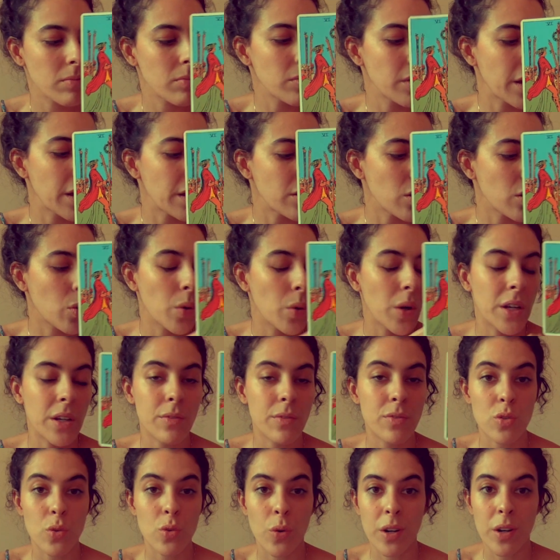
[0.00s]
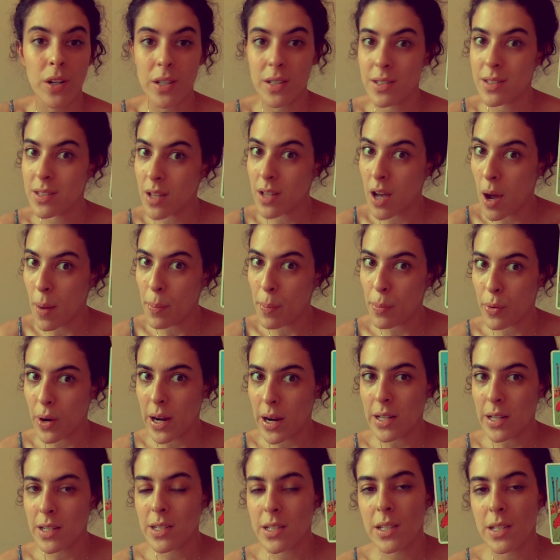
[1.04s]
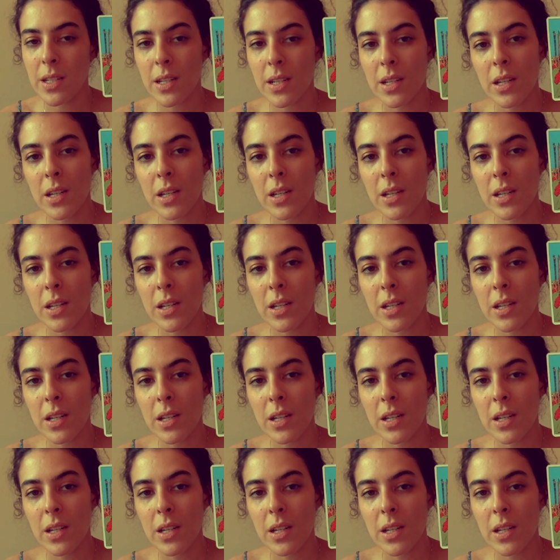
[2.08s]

like the Queen of Swords, upright.